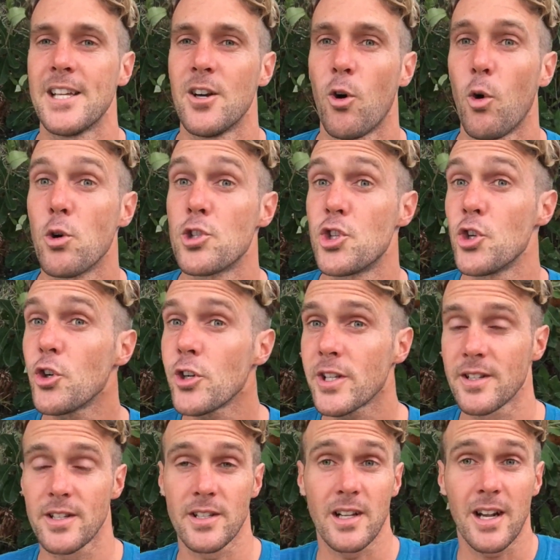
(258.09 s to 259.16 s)
Or during
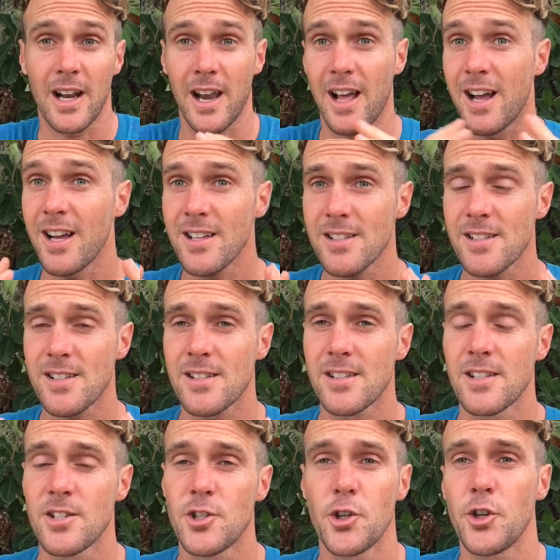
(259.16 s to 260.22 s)
the class,
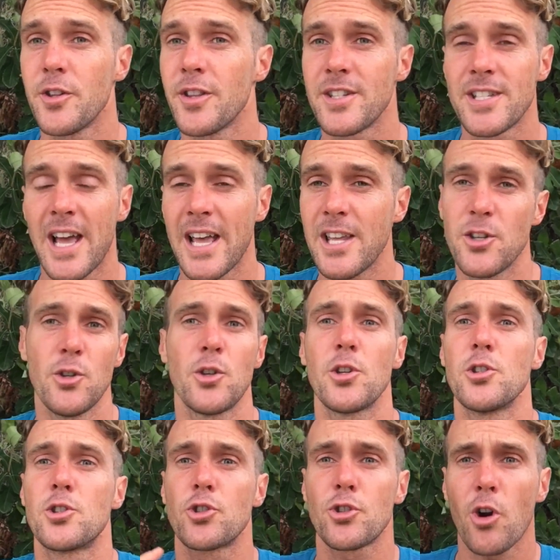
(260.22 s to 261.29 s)
during the day, you
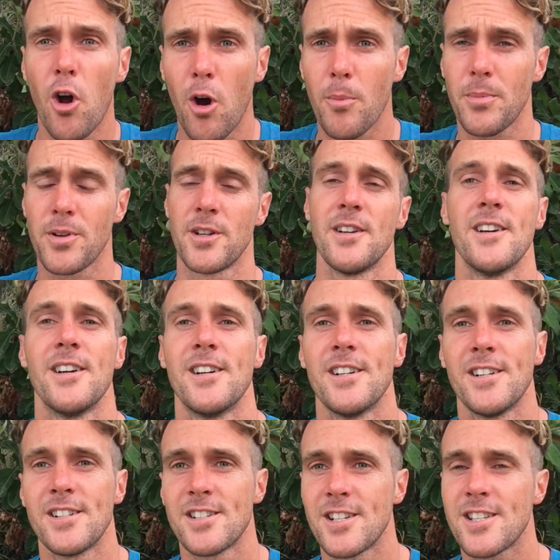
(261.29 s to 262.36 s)
could drop
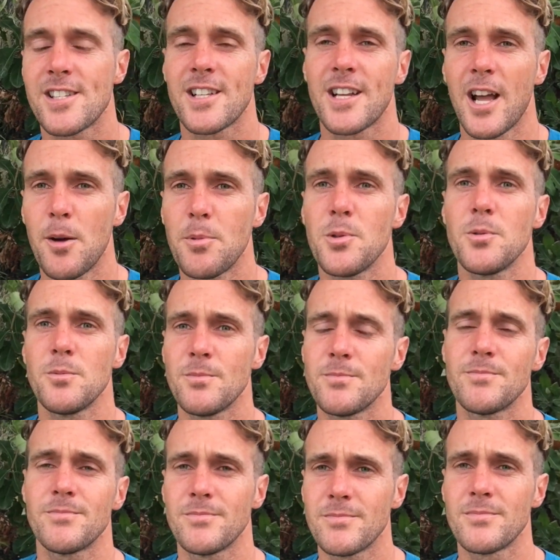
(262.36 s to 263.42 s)
just a couple
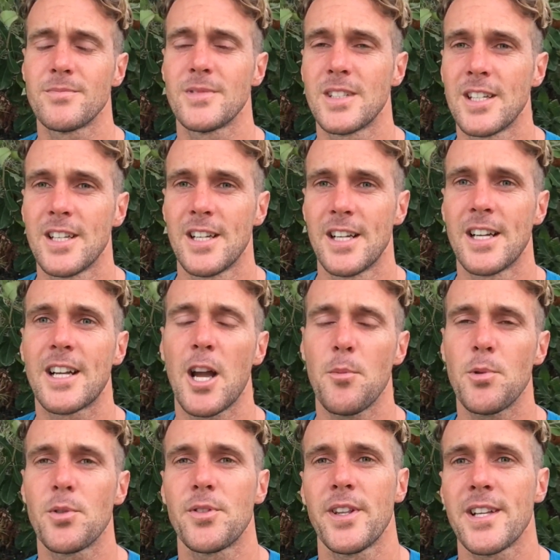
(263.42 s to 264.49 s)

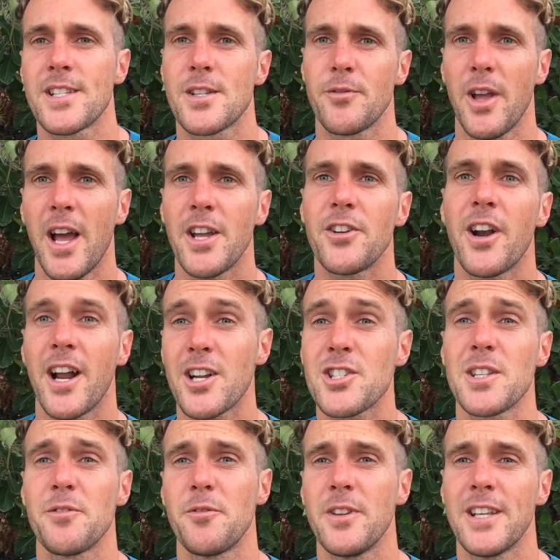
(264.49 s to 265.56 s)
things of how you're
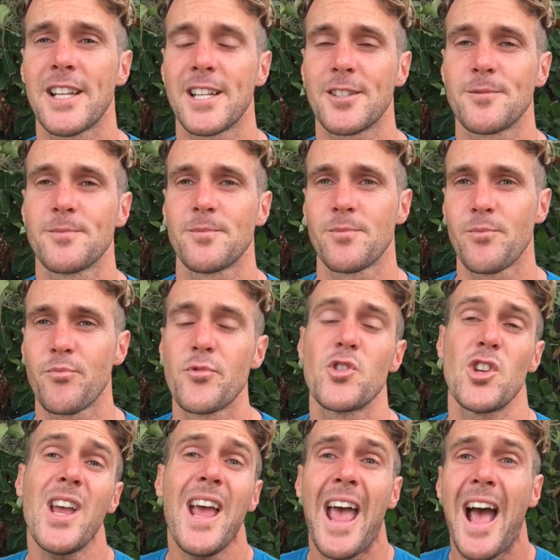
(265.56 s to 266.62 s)
actually feeling.
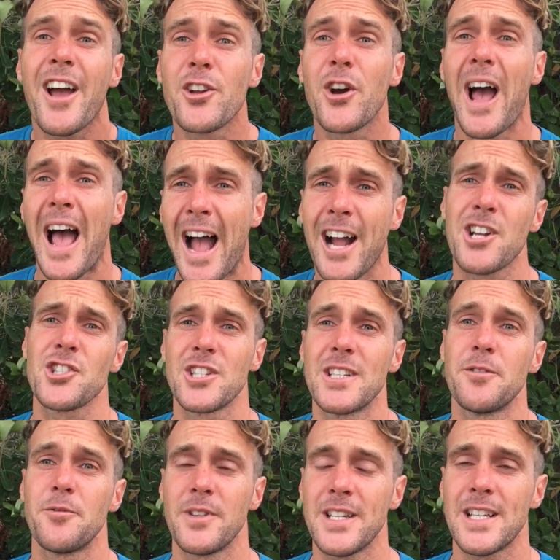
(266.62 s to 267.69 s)
Share how you're
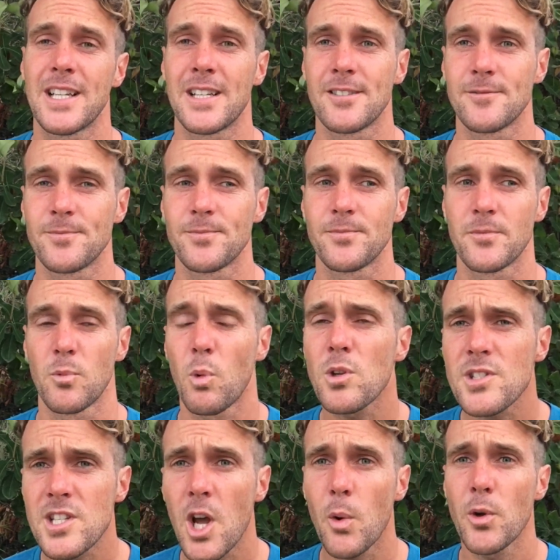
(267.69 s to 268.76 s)
actually feeling.
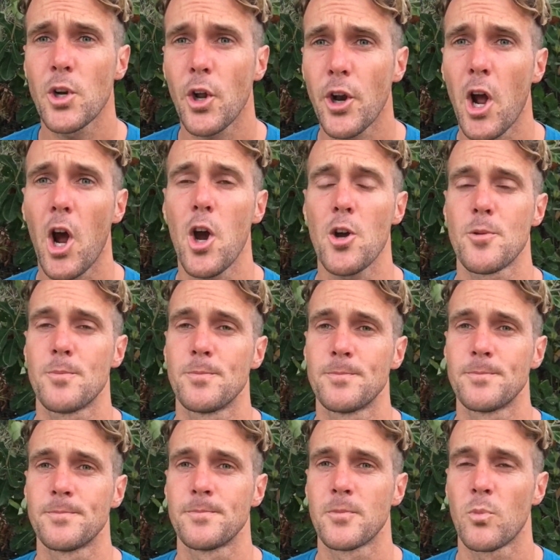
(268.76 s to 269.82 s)
What's going on at home?
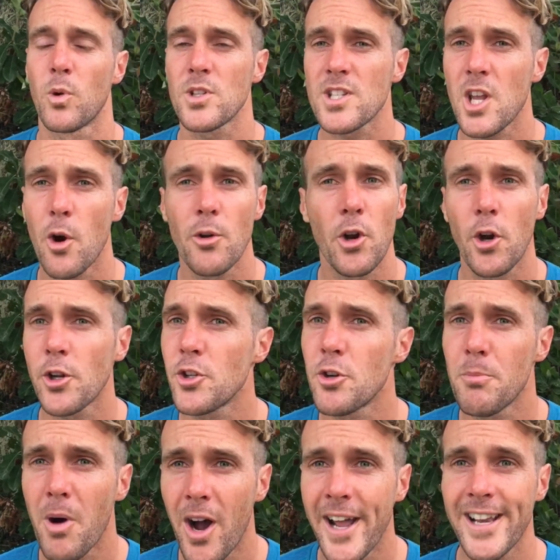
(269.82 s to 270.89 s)
What's going on in your
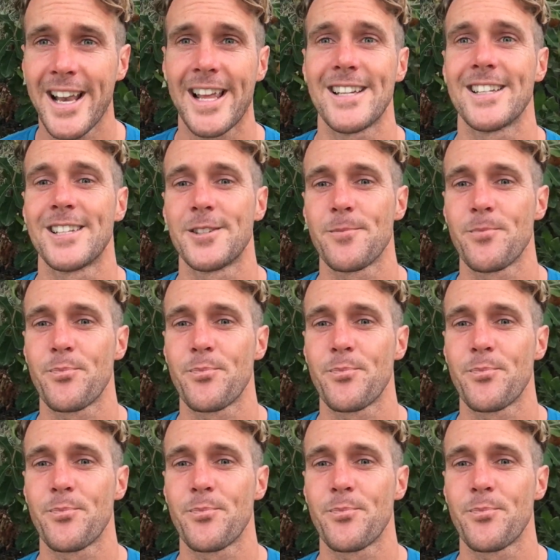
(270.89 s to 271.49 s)
mind lately?